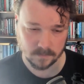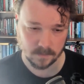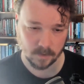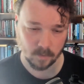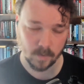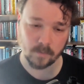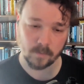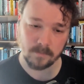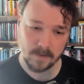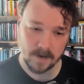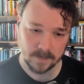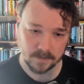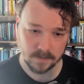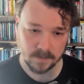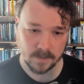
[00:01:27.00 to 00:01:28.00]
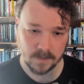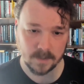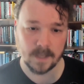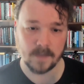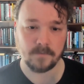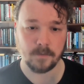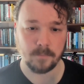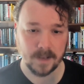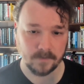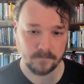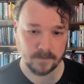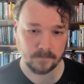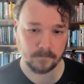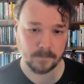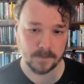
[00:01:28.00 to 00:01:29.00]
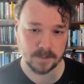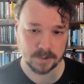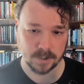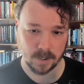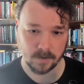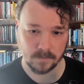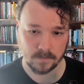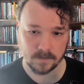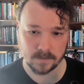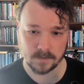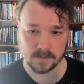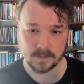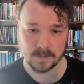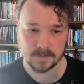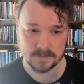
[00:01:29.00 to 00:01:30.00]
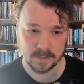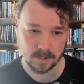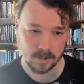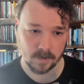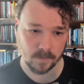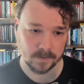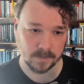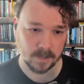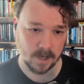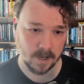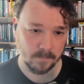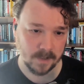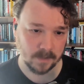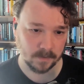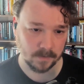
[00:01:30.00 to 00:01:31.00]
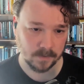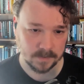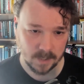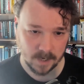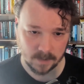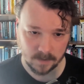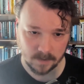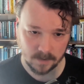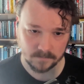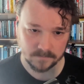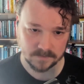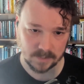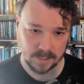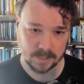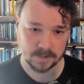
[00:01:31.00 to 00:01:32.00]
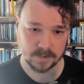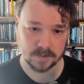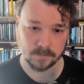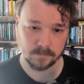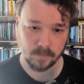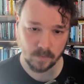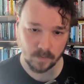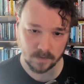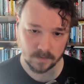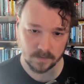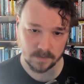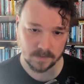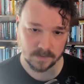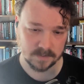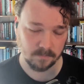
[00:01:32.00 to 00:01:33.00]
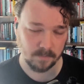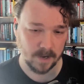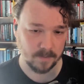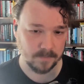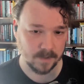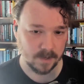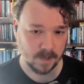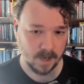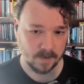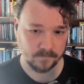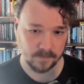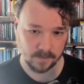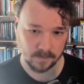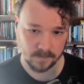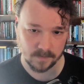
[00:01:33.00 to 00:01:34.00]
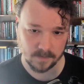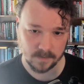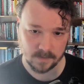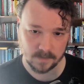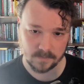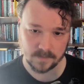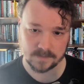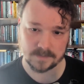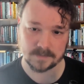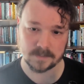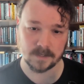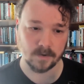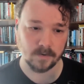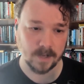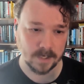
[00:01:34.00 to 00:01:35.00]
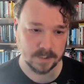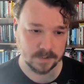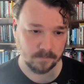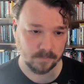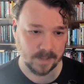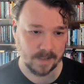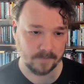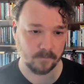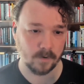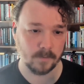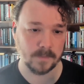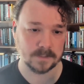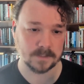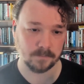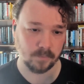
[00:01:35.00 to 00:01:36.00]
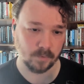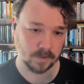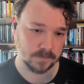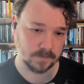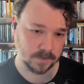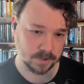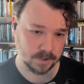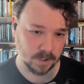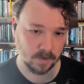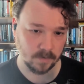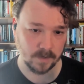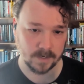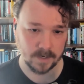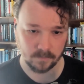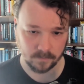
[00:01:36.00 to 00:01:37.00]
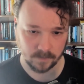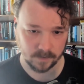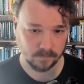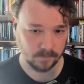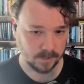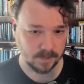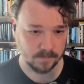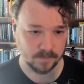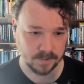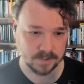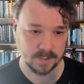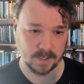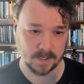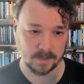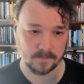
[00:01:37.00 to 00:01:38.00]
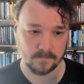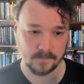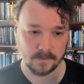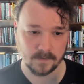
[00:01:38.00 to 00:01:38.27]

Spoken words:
A quick reminder, if you benefit from the show, consider going to combatlearning.com/support to buy me a coffee. This is a donation platform that supports the show, and I really, really appreciate it.